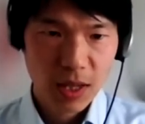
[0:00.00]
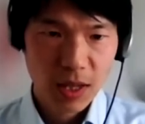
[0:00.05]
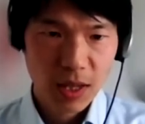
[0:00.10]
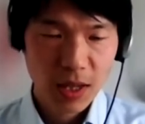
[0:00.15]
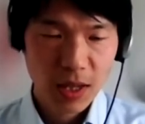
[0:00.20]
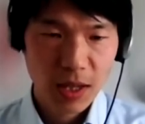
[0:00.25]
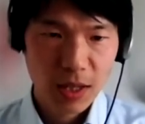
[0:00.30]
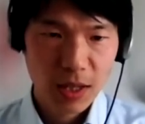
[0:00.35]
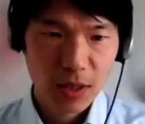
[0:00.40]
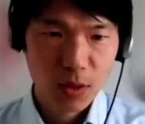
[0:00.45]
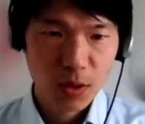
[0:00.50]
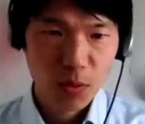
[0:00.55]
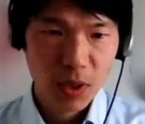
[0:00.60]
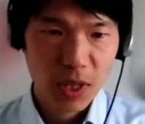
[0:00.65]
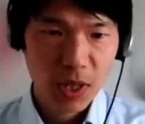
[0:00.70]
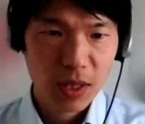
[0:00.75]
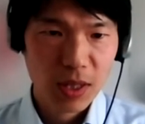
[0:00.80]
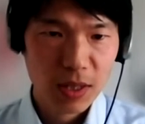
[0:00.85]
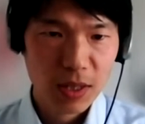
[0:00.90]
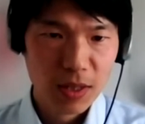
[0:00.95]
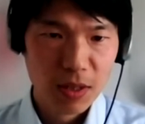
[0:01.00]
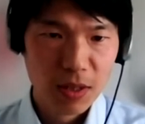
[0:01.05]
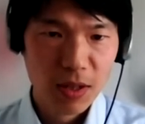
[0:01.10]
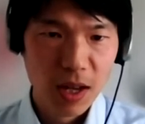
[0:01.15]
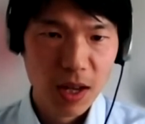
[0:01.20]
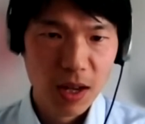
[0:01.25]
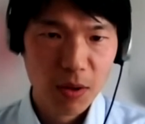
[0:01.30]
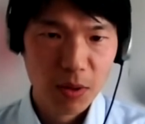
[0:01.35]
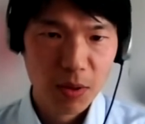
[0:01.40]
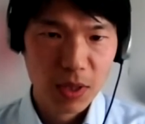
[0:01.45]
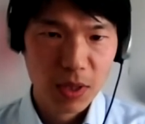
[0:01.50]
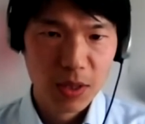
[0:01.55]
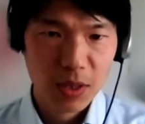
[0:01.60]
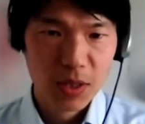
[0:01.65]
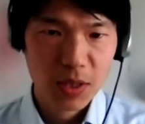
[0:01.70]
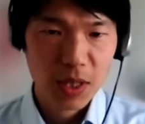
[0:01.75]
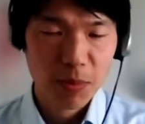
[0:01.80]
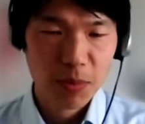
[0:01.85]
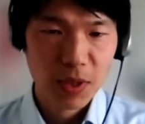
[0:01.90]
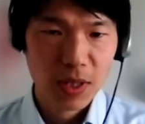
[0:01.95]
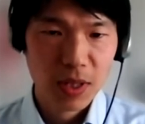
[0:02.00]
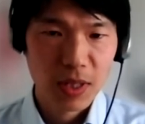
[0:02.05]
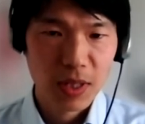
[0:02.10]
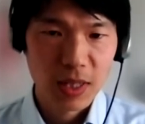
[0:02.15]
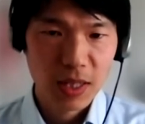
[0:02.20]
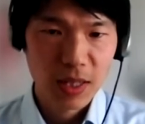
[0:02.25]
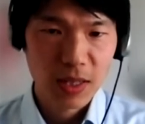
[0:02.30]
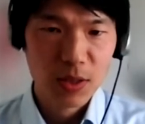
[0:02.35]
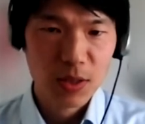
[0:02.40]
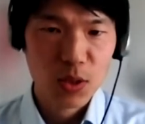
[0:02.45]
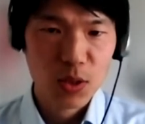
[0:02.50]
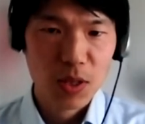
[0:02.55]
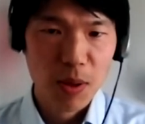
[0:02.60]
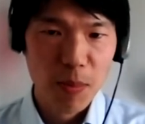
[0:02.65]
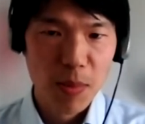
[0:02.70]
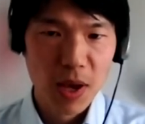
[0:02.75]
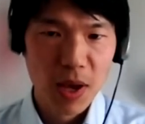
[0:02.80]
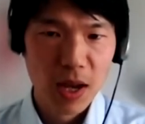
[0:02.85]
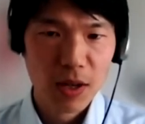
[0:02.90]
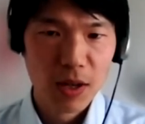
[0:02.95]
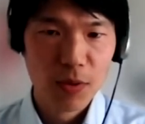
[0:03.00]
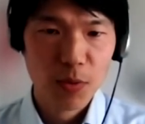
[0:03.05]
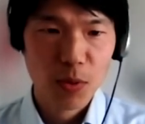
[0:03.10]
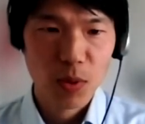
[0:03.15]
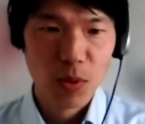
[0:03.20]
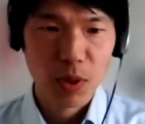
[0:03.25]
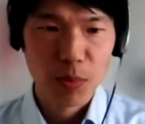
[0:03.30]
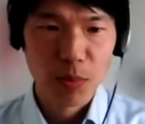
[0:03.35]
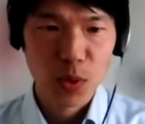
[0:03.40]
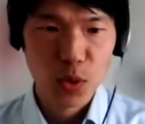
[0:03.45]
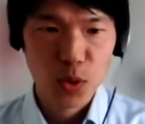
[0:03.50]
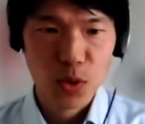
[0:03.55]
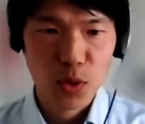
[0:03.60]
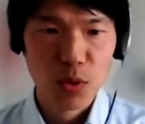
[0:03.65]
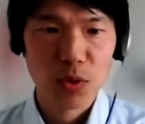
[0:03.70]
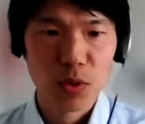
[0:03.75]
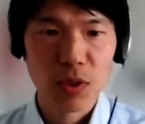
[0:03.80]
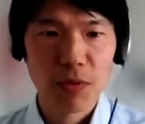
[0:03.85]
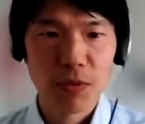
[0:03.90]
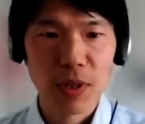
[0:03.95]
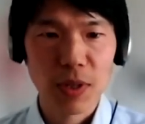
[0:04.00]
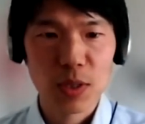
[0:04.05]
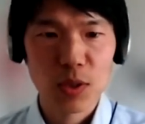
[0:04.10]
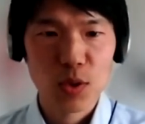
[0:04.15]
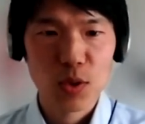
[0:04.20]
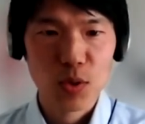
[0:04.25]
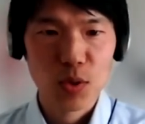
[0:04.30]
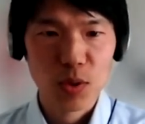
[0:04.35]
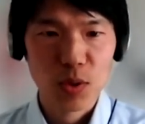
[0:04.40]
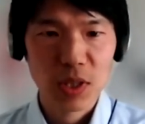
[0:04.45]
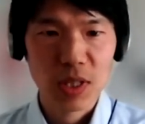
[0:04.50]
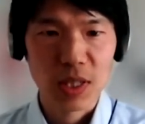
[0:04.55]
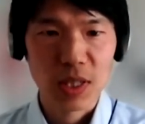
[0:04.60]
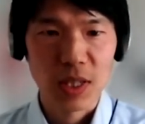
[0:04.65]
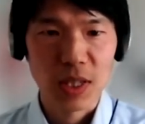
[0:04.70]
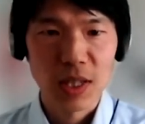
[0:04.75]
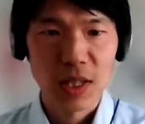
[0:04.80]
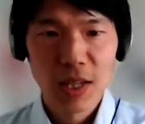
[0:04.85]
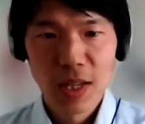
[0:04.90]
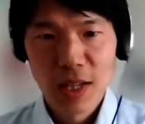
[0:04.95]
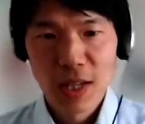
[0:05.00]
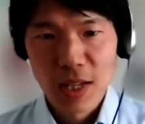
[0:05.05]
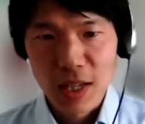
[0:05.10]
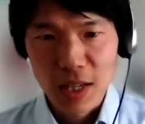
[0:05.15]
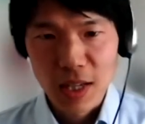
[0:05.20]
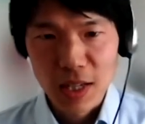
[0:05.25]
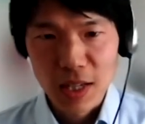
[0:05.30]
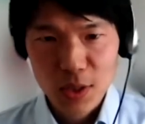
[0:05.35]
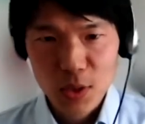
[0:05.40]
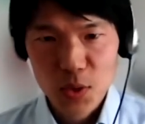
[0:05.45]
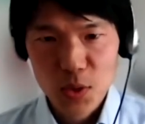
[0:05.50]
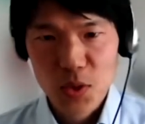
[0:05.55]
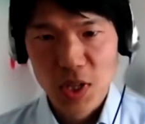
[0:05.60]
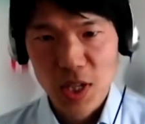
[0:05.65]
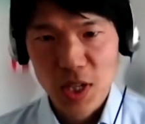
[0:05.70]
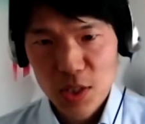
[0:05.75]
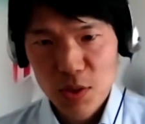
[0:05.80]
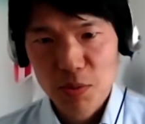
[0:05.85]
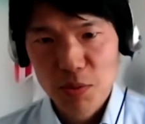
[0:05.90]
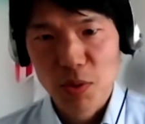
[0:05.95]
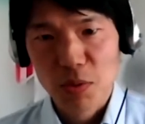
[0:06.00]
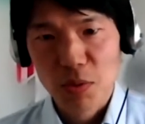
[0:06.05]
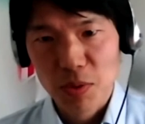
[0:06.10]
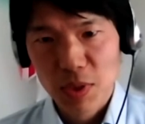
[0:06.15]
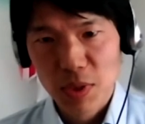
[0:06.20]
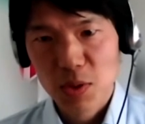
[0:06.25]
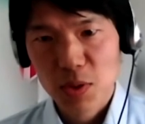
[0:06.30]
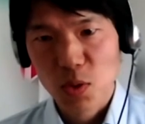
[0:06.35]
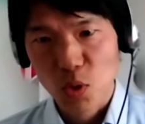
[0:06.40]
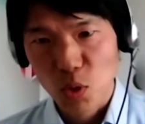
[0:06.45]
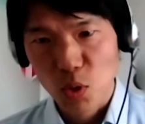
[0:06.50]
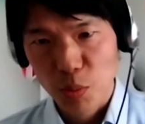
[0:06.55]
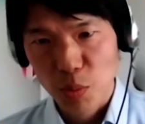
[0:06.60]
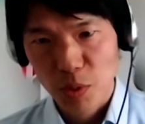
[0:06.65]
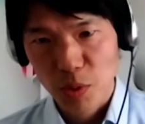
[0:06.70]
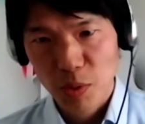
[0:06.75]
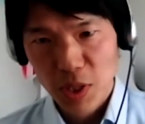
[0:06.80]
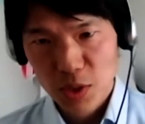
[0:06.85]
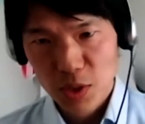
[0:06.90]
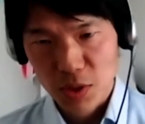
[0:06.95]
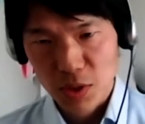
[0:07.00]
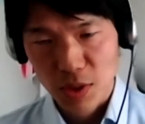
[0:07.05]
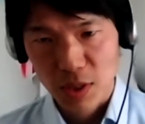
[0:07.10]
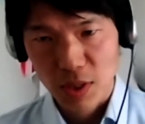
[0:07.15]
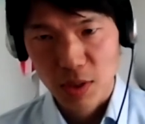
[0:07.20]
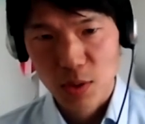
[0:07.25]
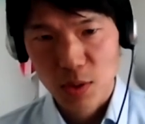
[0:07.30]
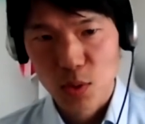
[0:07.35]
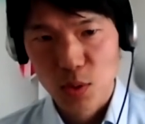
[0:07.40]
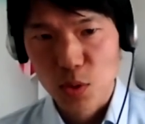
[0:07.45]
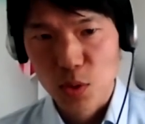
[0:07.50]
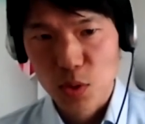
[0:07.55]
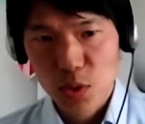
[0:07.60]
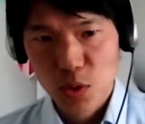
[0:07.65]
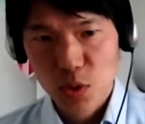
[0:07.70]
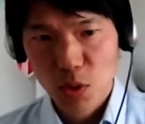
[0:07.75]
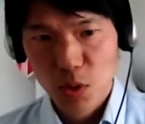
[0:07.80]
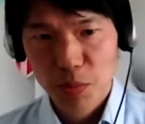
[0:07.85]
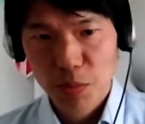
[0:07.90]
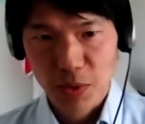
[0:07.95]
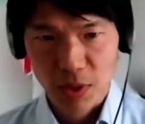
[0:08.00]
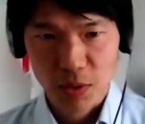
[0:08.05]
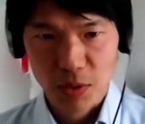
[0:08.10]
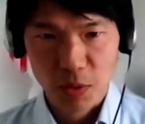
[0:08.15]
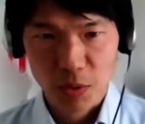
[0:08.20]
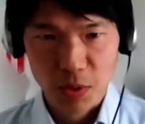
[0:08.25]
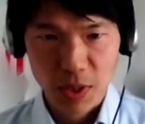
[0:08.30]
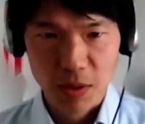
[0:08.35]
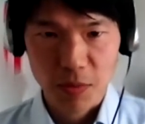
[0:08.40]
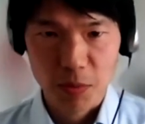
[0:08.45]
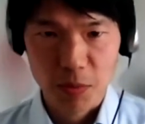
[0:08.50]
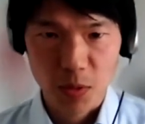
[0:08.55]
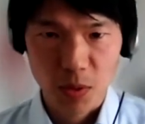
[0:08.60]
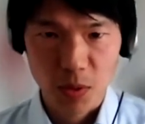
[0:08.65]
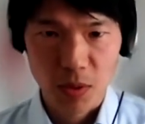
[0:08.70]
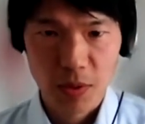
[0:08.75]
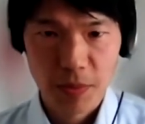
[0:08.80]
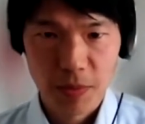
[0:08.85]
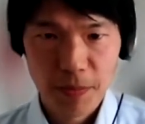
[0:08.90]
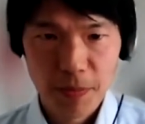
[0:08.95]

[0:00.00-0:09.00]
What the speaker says: And Dwight Eisenhower accepted Lee's demand for a mutual defense treaty in exchange for Lee's cooperation to stop the Korean War.